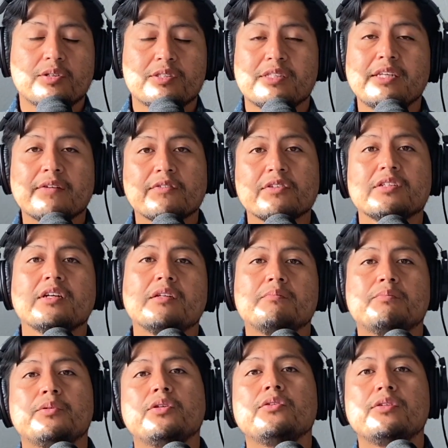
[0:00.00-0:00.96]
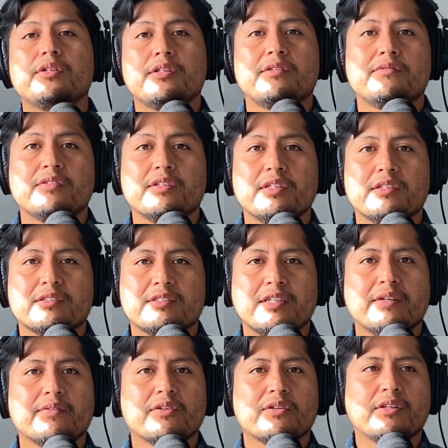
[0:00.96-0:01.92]
It's never done punitively. It's
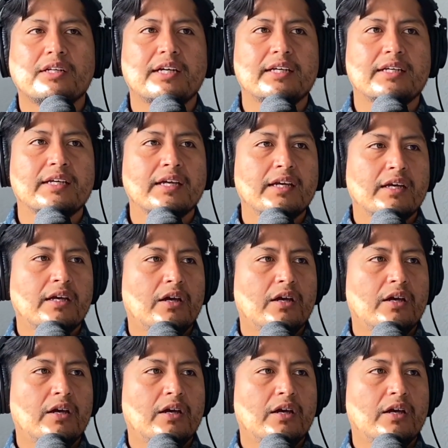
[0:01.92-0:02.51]
never like,